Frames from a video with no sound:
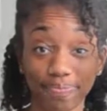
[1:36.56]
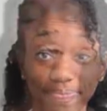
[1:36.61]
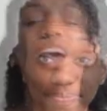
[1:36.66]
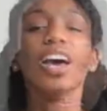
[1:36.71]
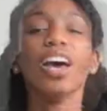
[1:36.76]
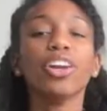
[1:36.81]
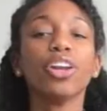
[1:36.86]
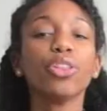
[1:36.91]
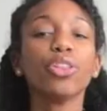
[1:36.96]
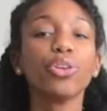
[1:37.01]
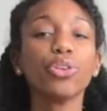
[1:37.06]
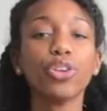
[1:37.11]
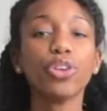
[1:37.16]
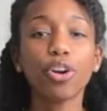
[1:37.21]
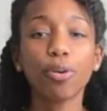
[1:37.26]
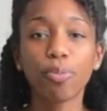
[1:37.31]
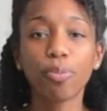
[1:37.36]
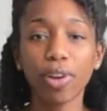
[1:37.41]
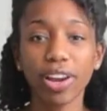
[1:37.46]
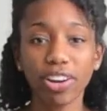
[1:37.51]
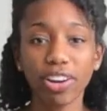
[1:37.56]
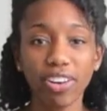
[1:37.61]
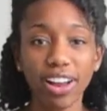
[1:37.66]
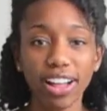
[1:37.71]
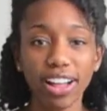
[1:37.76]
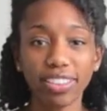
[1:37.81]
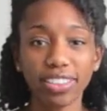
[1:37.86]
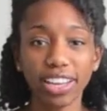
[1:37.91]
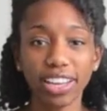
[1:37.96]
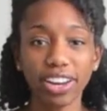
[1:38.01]
Another no-brainer
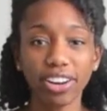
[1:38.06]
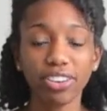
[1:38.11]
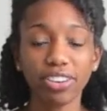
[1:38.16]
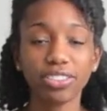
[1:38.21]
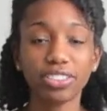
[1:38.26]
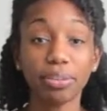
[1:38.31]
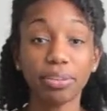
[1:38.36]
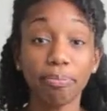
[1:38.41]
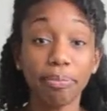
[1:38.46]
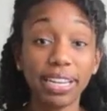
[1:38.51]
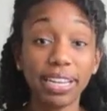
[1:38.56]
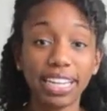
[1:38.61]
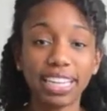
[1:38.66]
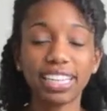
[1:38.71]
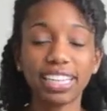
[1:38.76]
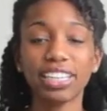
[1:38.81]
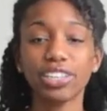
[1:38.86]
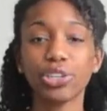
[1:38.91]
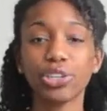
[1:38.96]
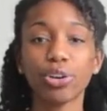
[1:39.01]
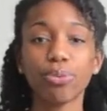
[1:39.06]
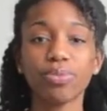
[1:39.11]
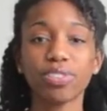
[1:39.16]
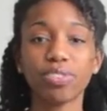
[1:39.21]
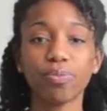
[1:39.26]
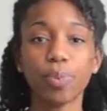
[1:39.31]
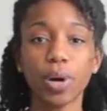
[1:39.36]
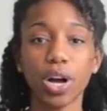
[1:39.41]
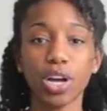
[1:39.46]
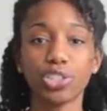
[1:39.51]
out there to me in terms
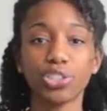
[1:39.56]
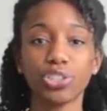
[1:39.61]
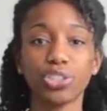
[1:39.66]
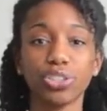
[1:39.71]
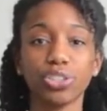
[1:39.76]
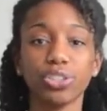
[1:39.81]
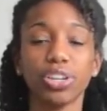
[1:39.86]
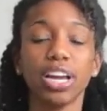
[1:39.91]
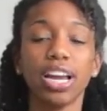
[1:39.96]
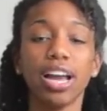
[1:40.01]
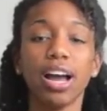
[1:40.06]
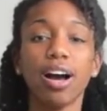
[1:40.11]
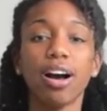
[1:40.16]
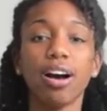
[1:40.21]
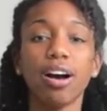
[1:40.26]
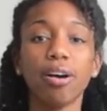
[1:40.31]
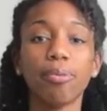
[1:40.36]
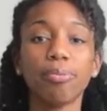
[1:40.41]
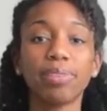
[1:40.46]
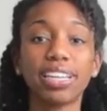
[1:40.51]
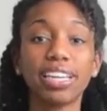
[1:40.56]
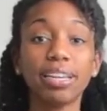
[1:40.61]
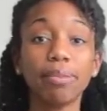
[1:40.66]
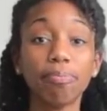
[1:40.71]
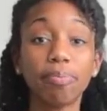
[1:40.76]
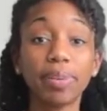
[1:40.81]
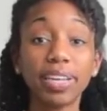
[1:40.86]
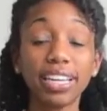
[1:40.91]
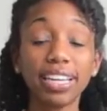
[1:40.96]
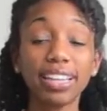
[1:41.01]
of posture can
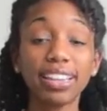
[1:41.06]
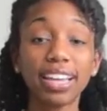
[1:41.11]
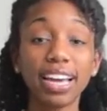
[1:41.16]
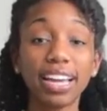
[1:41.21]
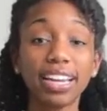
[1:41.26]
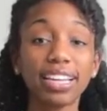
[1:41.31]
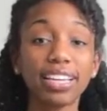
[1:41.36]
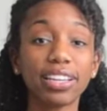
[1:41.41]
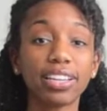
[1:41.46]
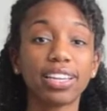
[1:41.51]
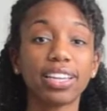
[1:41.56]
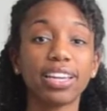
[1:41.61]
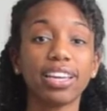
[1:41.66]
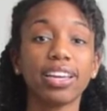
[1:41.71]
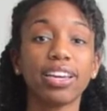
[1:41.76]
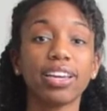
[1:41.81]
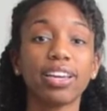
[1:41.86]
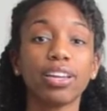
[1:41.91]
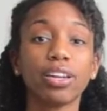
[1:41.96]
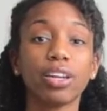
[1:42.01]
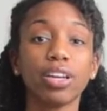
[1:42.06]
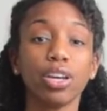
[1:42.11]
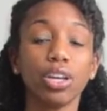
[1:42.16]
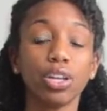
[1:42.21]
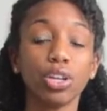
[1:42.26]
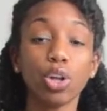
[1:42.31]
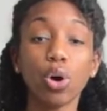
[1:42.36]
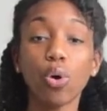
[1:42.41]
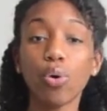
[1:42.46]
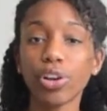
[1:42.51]
be that it can
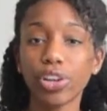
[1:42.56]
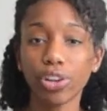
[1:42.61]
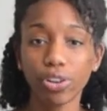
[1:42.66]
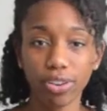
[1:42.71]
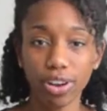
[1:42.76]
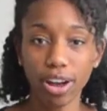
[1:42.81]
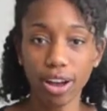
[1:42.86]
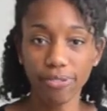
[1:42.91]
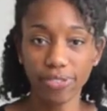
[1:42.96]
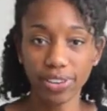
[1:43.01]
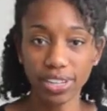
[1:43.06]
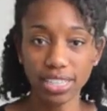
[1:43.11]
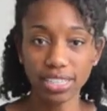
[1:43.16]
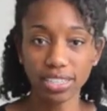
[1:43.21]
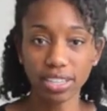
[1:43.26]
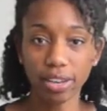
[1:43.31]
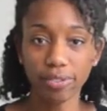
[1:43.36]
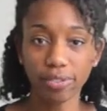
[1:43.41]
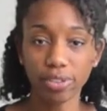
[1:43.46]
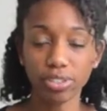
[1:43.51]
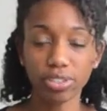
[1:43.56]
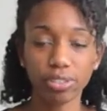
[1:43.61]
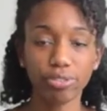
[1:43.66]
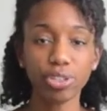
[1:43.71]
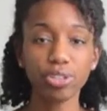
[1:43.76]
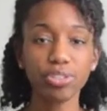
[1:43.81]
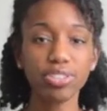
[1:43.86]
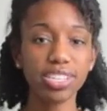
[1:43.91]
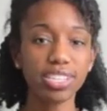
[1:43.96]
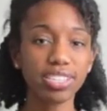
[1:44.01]
lower your confidence levels. If
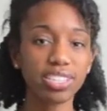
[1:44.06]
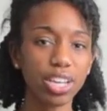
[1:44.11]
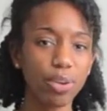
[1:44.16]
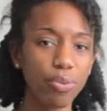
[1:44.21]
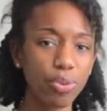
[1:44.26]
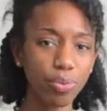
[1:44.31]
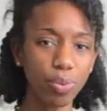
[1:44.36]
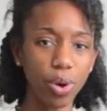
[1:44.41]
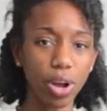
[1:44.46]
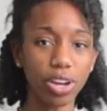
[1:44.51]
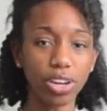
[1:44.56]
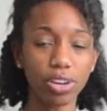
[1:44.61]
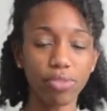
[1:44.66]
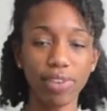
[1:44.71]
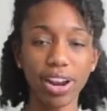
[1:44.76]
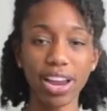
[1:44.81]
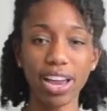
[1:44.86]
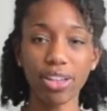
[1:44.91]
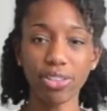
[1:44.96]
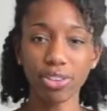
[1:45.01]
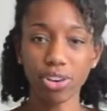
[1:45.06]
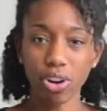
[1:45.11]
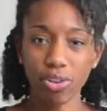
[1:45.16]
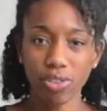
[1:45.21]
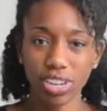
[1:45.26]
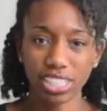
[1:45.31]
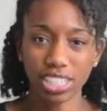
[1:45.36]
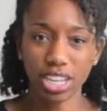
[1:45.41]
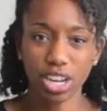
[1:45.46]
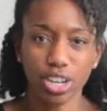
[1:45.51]
you see someone walking around, they're
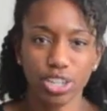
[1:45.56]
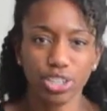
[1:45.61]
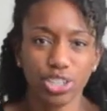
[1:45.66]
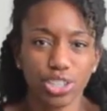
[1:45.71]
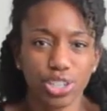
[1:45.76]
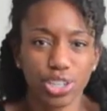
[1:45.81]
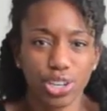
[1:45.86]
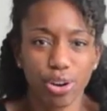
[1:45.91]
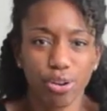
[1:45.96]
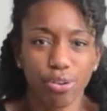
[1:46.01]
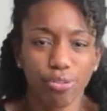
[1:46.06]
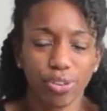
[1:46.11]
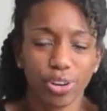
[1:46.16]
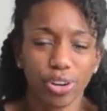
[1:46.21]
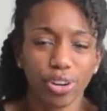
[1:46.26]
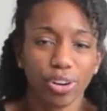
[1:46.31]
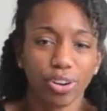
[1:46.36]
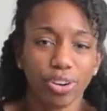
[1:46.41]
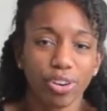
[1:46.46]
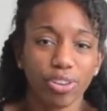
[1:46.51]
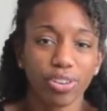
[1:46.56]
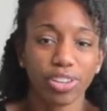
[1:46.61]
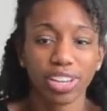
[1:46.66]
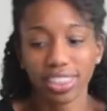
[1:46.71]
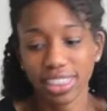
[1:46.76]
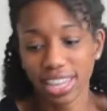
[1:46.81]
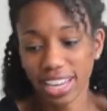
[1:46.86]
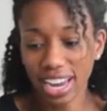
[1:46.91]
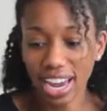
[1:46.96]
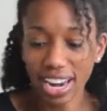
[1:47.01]
always hunched over,
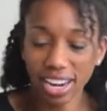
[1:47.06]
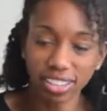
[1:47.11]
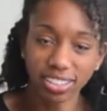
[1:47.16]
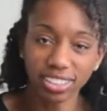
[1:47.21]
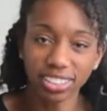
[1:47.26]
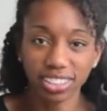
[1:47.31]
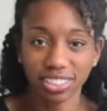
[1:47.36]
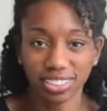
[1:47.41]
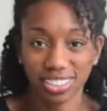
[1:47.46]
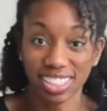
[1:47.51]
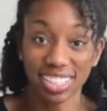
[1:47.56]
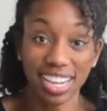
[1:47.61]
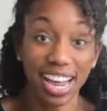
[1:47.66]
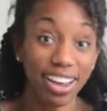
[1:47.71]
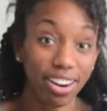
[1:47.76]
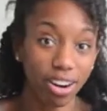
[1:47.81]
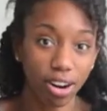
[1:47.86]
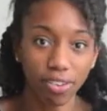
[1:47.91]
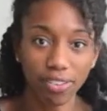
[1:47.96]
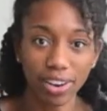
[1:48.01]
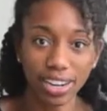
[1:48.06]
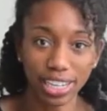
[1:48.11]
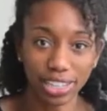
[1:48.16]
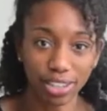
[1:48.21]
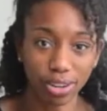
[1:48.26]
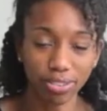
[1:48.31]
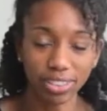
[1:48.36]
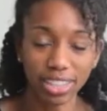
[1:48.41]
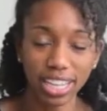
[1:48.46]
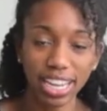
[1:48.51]
they kind of look sad already,
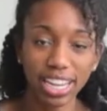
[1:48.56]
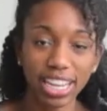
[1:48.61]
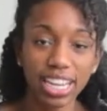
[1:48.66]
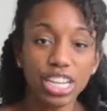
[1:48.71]
don't they?